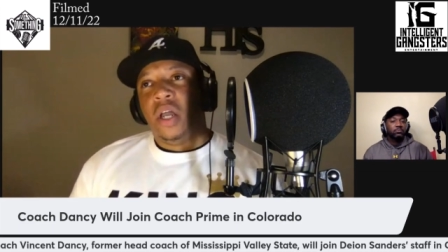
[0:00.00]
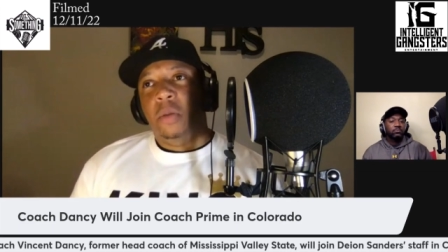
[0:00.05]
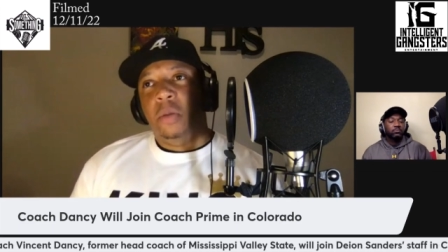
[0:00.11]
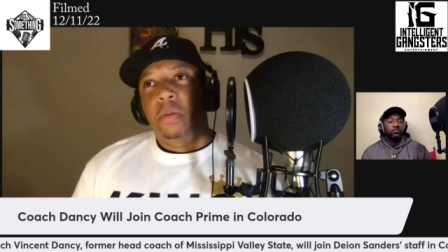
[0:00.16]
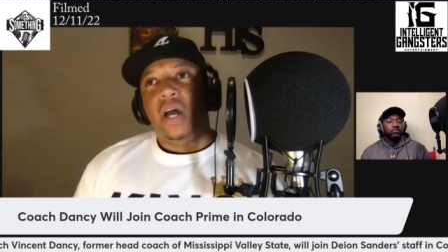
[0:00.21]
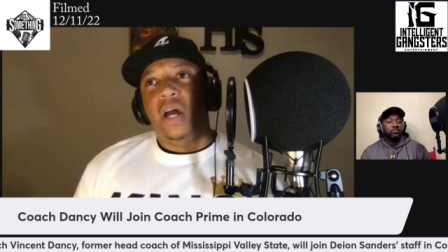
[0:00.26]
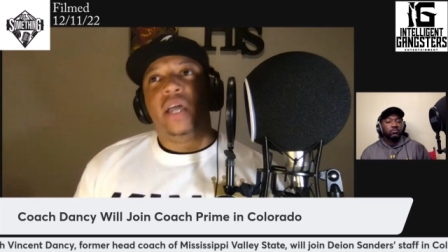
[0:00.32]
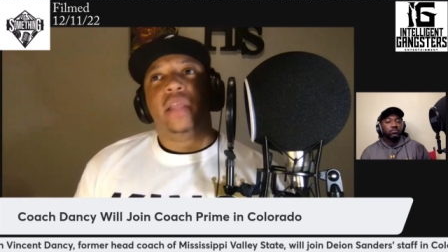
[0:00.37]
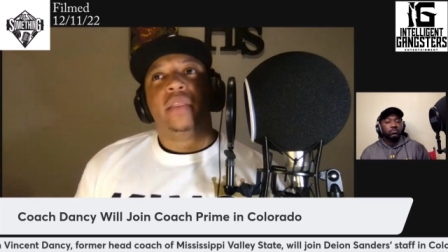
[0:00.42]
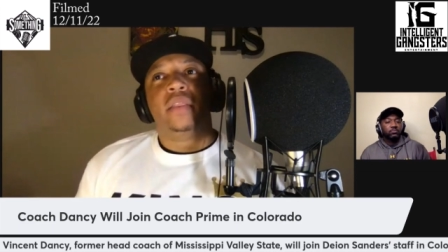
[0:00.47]

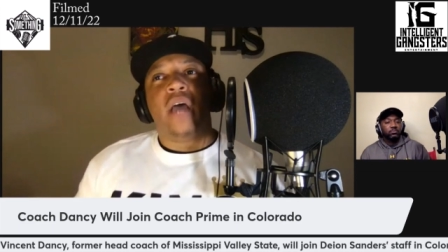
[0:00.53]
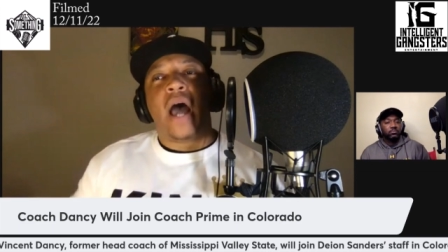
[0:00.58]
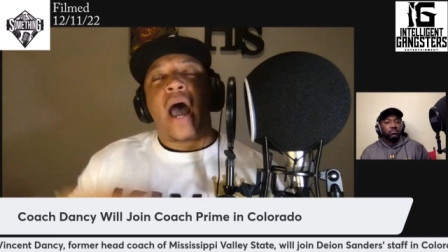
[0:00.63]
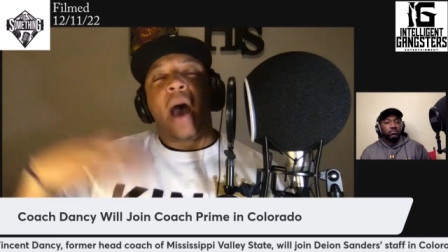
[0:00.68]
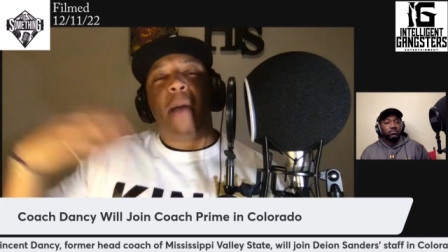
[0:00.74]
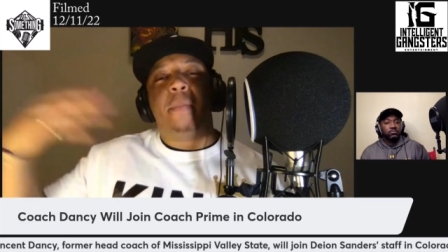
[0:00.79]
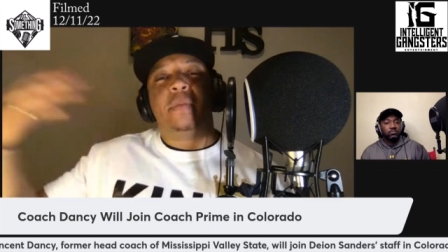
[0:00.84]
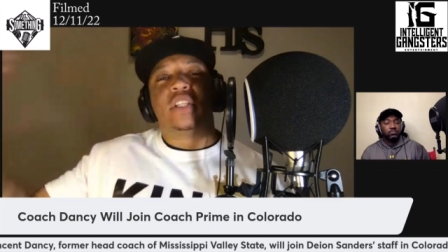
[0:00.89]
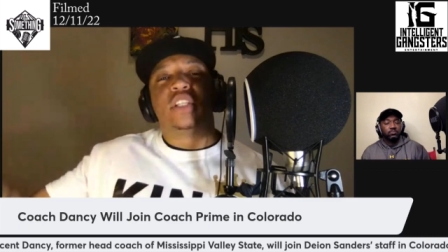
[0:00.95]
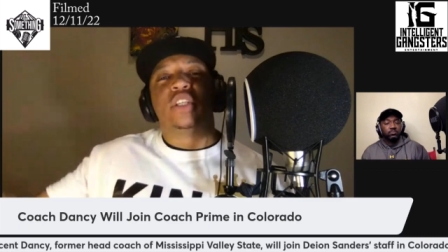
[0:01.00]
But the
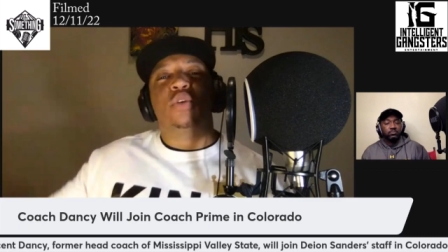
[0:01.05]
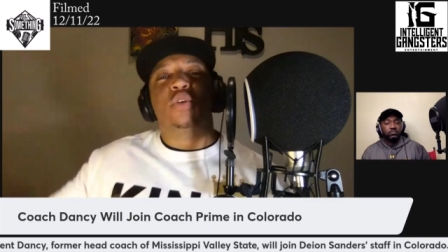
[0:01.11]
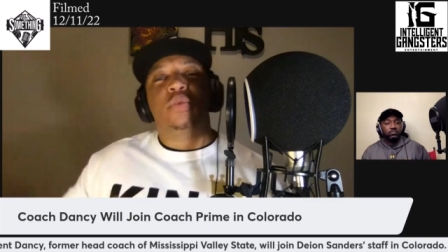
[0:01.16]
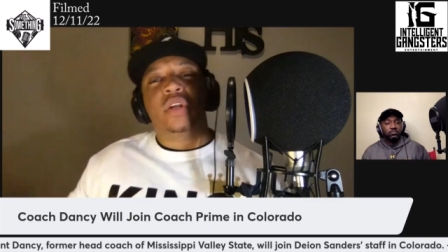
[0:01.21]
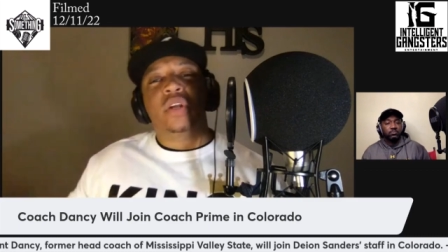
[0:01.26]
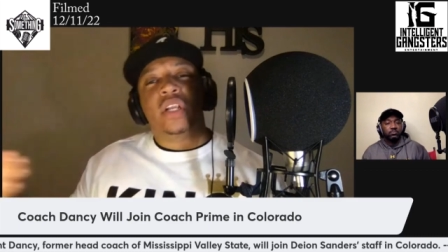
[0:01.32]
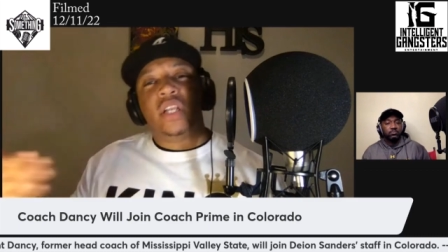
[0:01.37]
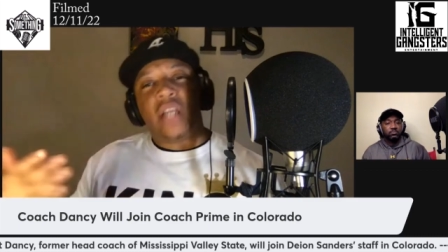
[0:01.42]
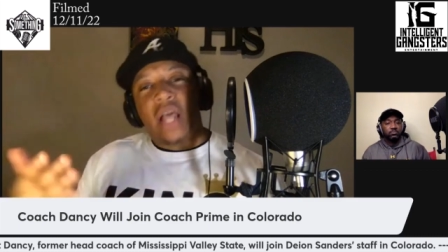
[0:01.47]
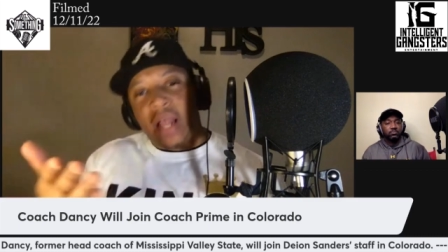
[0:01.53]

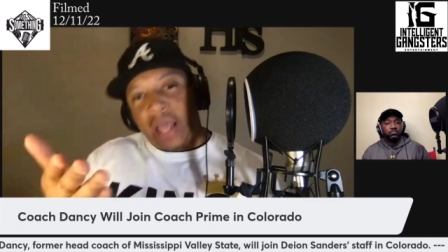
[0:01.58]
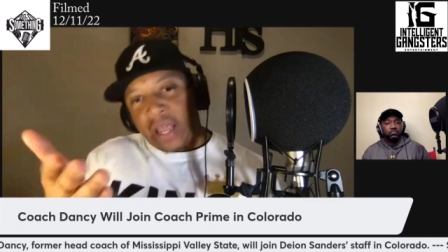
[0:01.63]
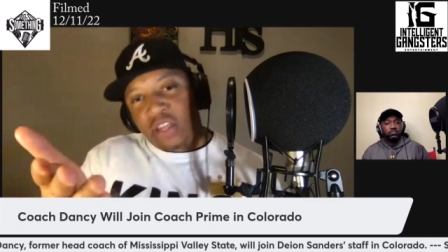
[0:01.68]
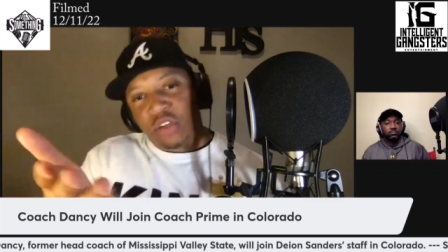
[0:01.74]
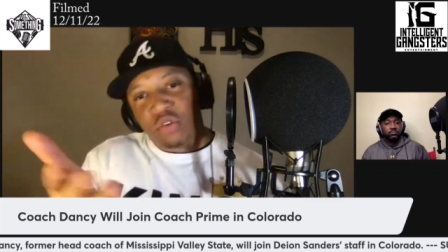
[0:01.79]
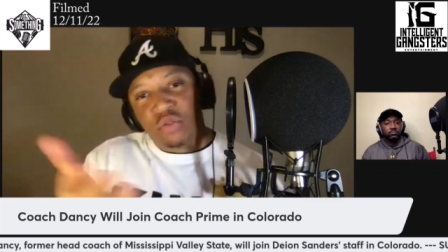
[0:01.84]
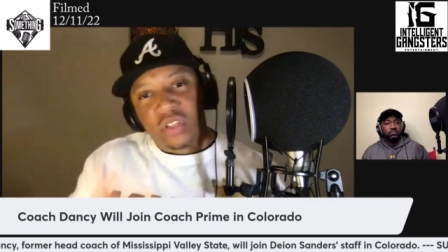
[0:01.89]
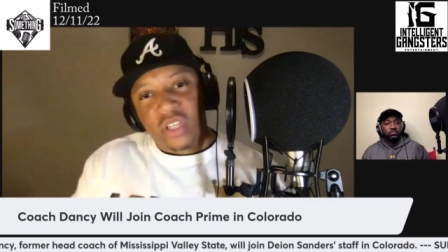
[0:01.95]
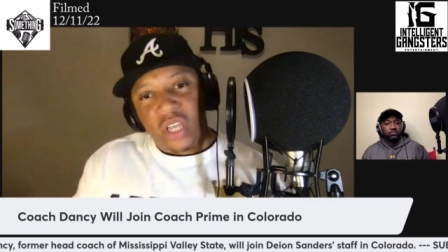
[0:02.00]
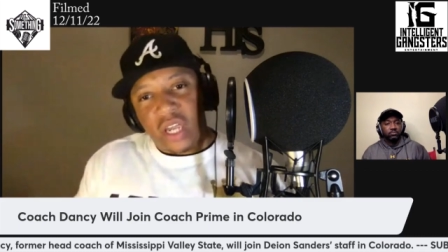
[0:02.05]
opportunity that, like
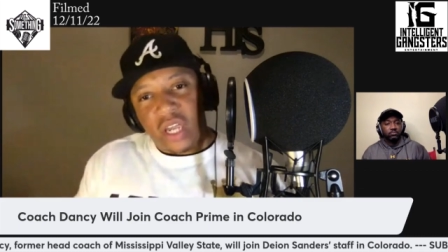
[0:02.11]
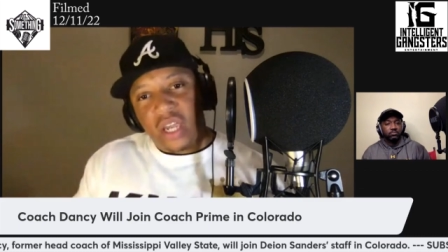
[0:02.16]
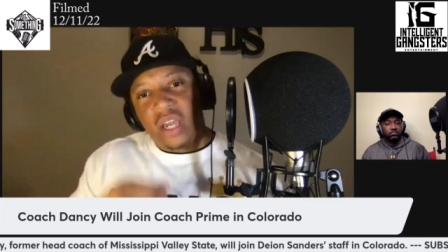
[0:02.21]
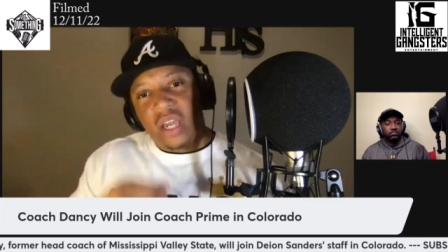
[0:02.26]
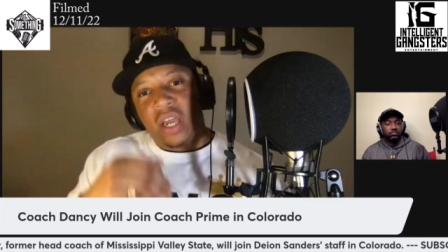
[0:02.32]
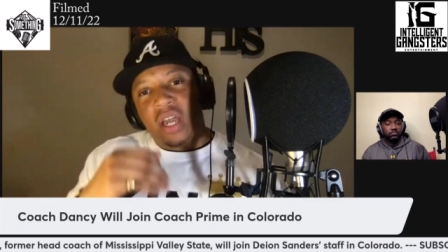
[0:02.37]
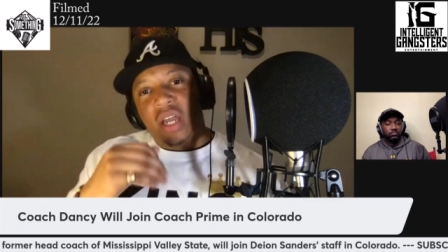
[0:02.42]
you said,